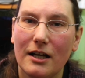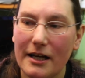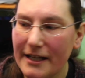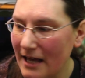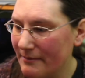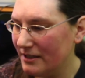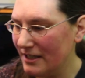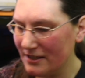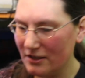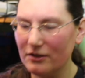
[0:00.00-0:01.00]
a game in
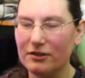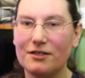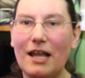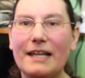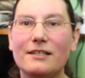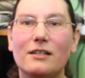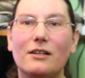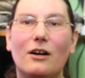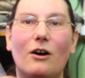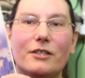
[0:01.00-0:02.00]
this good state
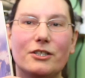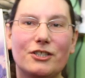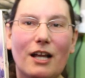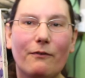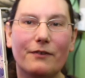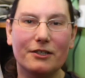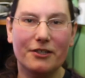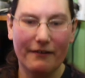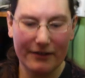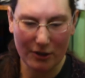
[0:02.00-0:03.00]
on a shelf in a
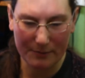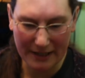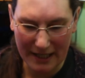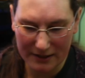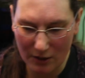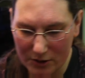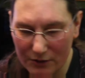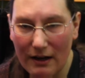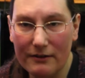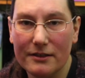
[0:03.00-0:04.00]
charity shop to get knocked
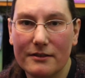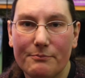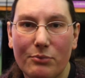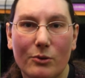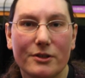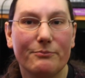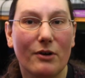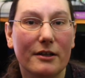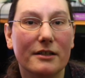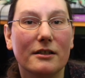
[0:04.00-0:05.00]
around and poked and
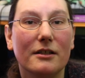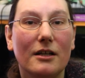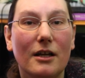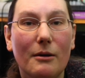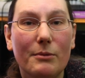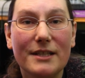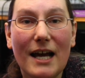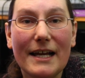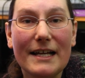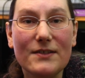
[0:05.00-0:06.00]
prodded. But
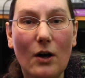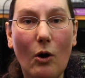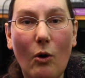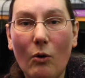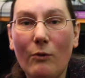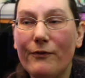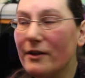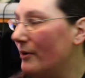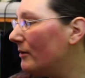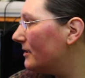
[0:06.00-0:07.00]
that is all for
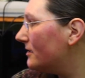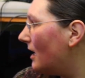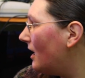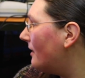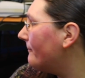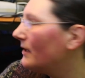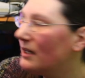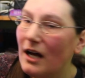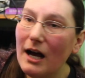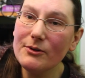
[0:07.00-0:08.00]
the moment. I
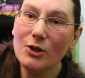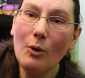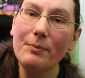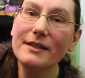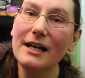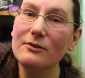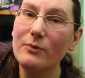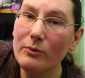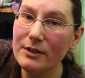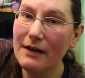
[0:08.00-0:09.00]
was hoping that
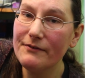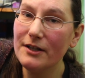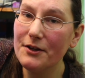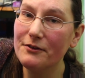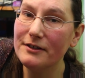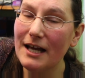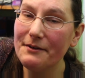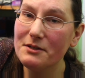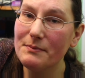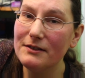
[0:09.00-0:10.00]
we would have another
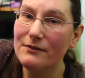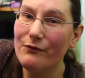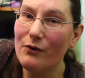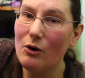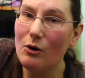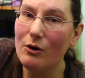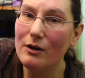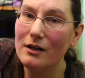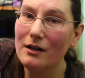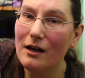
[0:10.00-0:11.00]
announcement for
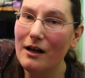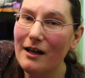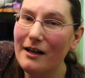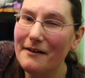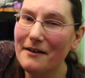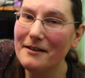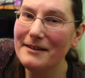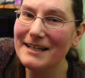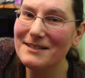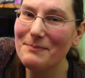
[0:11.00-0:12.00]
a
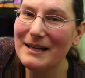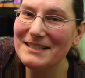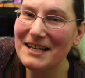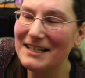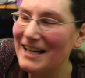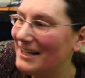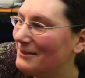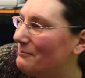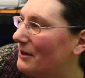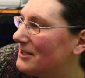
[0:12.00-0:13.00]
nice big ticket
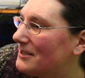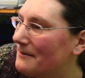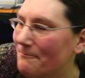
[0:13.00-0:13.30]
item, but